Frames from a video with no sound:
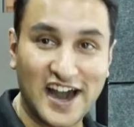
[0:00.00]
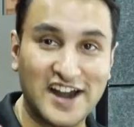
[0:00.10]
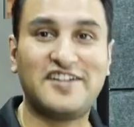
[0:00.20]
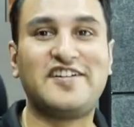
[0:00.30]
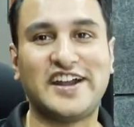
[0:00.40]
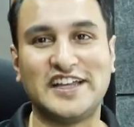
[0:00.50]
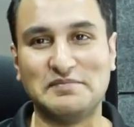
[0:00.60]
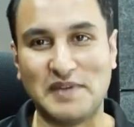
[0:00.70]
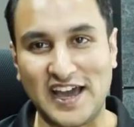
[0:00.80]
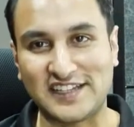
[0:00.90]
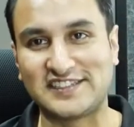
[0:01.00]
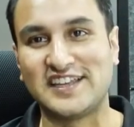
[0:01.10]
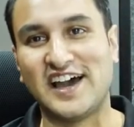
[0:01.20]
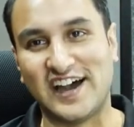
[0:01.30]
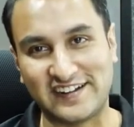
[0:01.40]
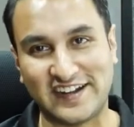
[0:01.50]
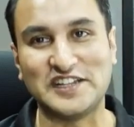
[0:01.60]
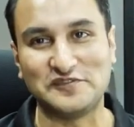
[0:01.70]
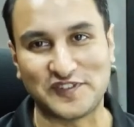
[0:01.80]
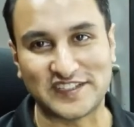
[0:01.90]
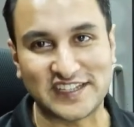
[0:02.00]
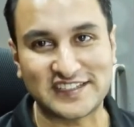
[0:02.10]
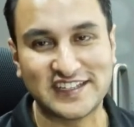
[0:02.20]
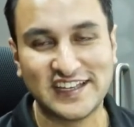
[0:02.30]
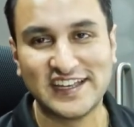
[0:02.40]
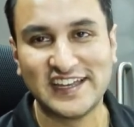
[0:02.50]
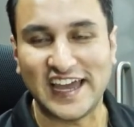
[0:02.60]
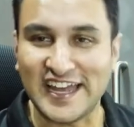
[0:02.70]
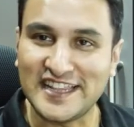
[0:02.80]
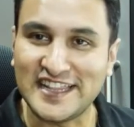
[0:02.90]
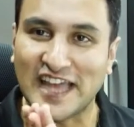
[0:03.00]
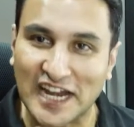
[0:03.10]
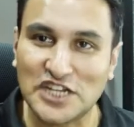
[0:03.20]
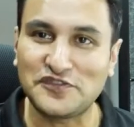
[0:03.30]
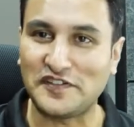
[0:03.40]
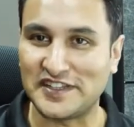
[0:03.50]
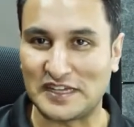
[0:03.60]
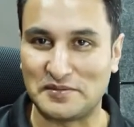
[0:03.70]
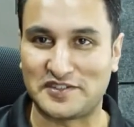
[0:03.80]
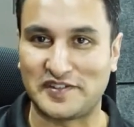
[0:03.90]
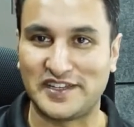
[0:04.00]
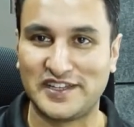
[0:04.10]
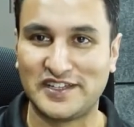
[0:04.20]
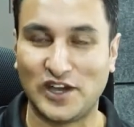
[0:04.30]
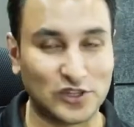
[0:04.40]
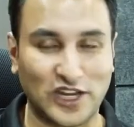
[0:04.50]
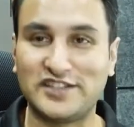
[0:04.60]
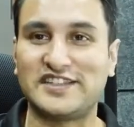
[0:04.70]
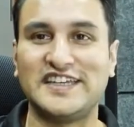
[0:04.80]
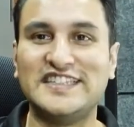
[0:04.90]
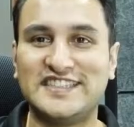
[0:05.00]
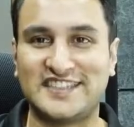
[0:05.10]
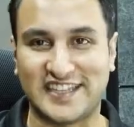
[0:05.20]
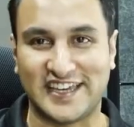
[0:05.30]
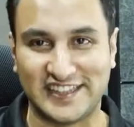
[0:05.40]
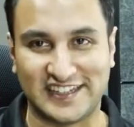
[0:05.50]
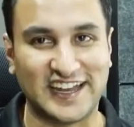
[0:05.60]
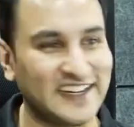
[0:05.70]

100 in maths, 100 in physics, and 95 in chemistry. That is insane,